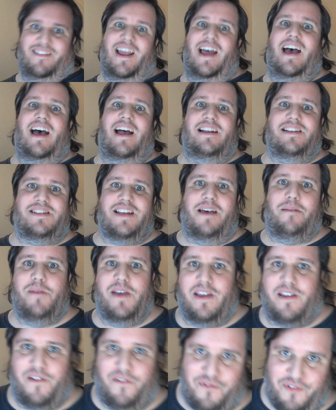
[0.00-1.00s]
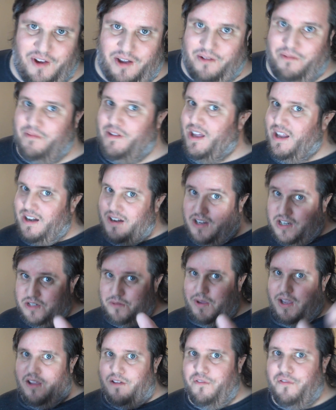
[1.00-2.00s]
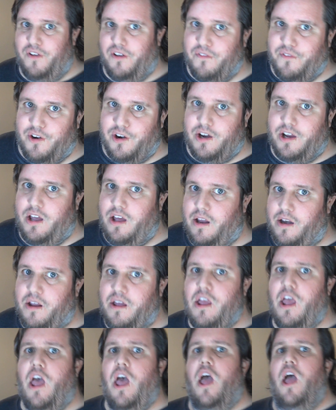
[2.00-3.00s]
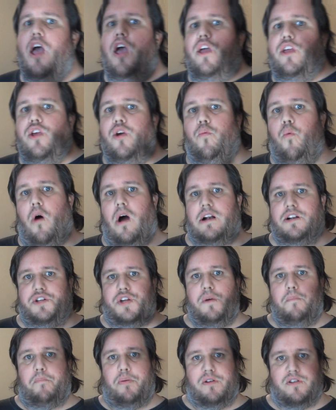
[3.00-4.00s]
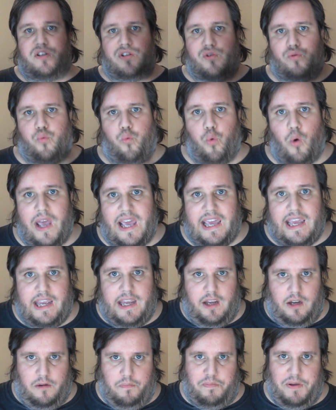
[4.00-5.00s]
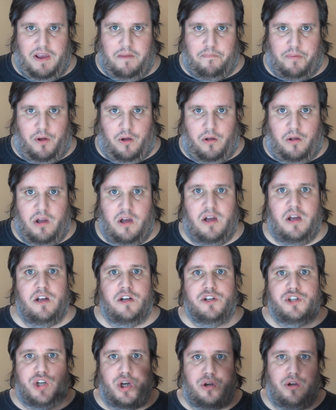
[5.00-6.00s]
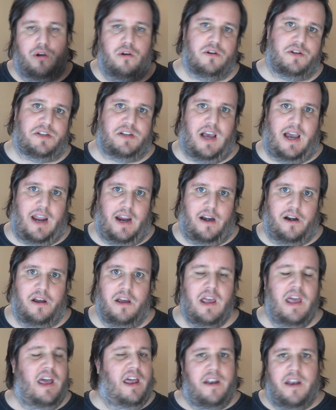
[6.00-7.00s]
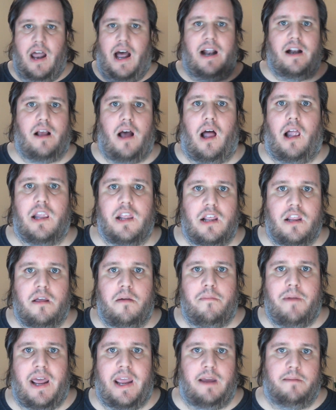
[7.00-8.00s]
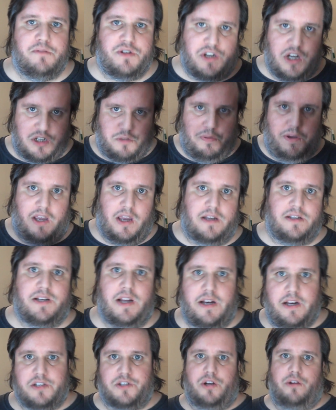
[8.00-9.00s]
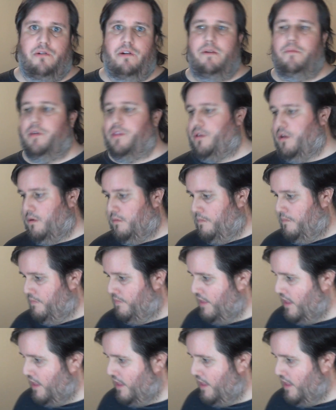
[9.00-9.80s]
Now, how does that make you feel? Doesn't make you feel very good. You want to persuade people to your side, not calling them names just because they disagree with you.